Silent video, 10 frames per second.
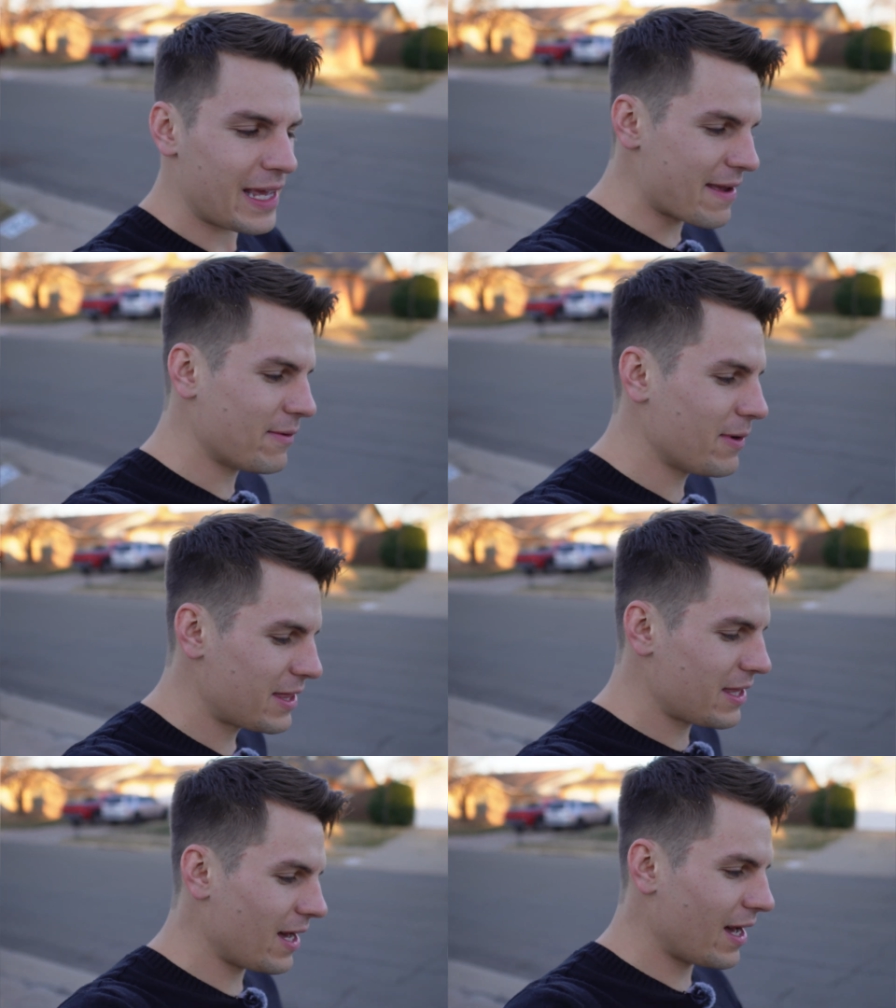Even
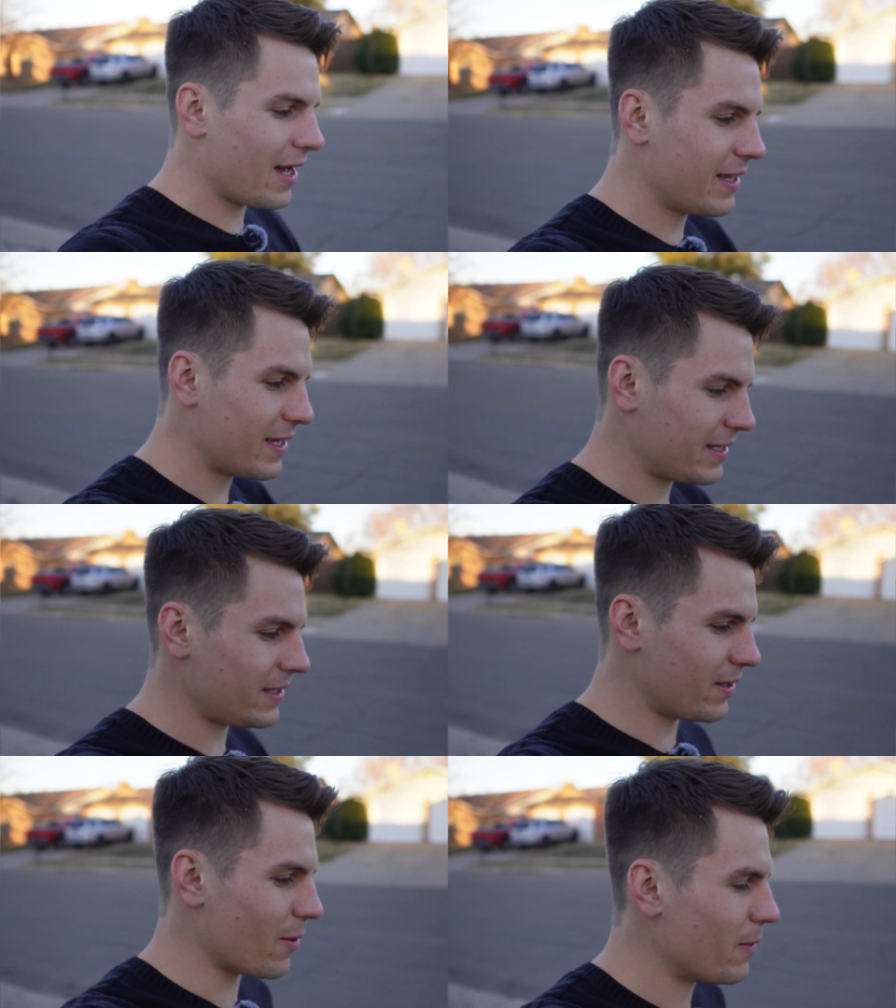with the,
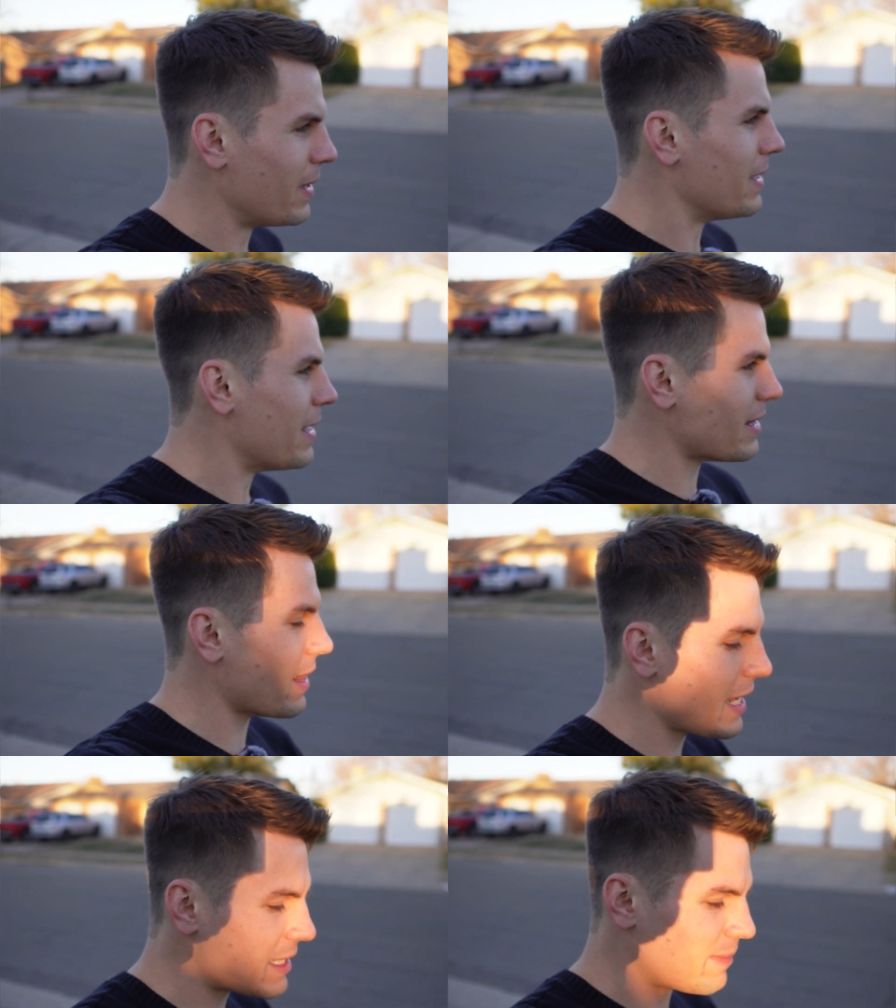you know,
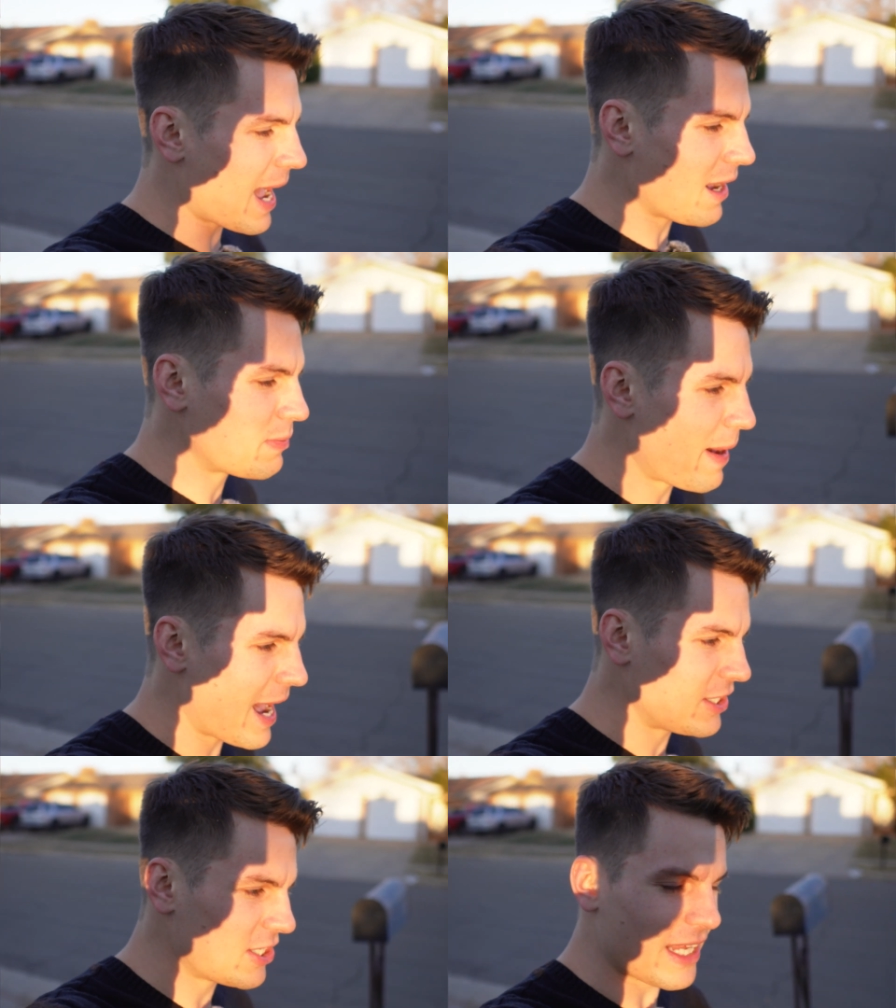the latest BIOS
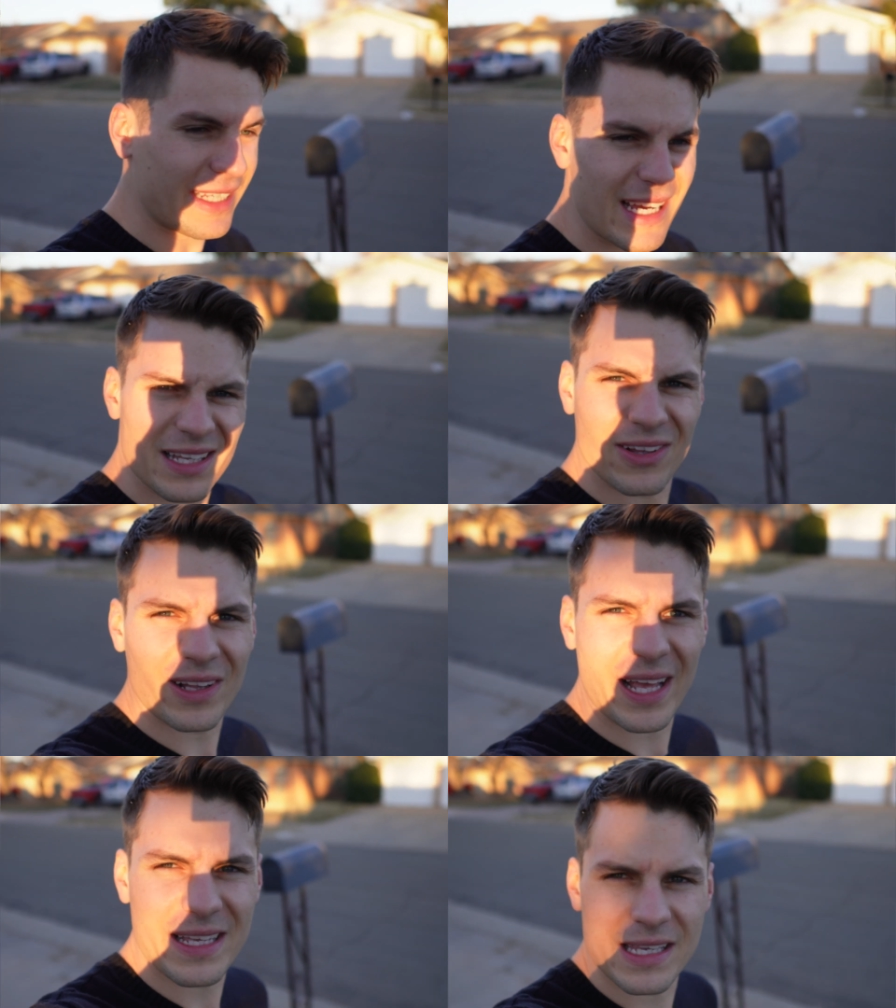patches, it doesn't
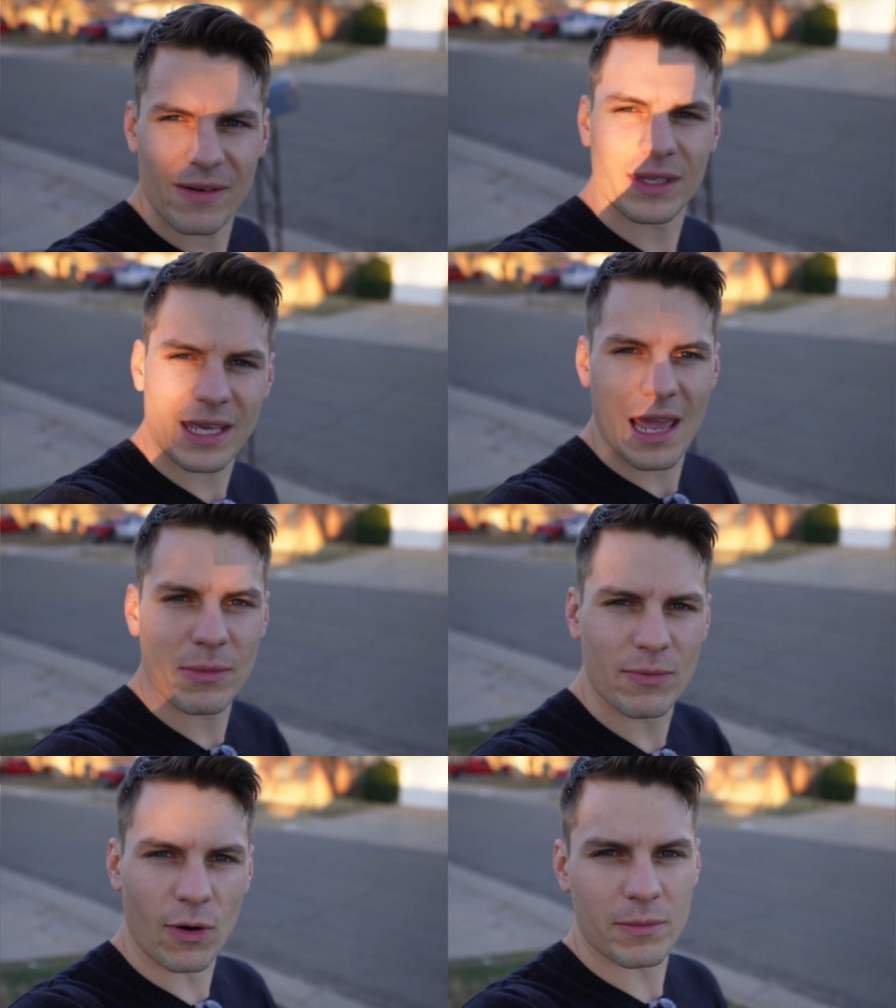look like it's giving the
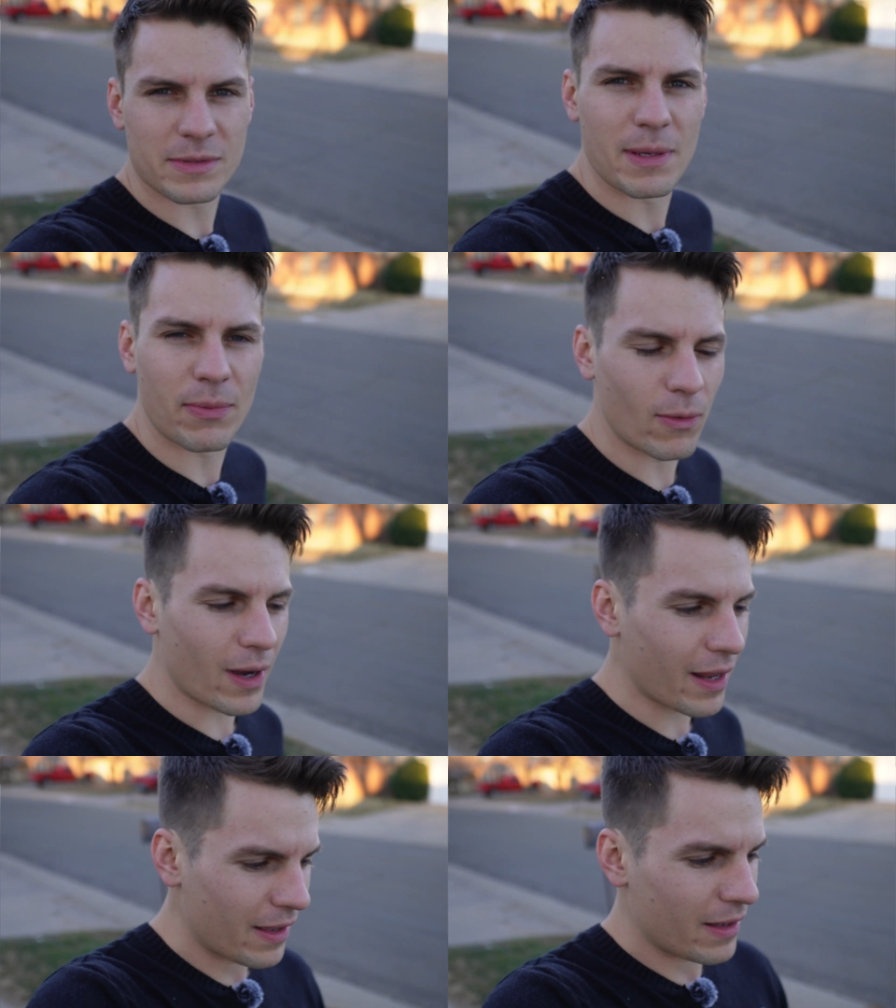gaming performance people
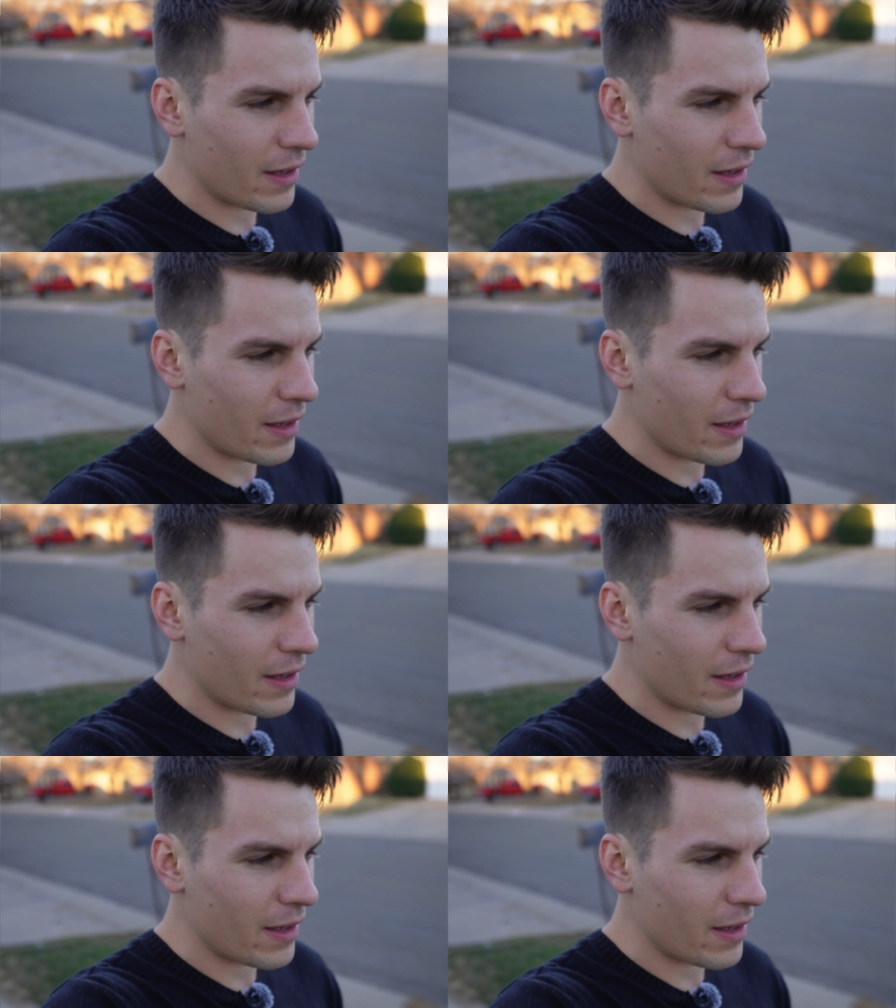want.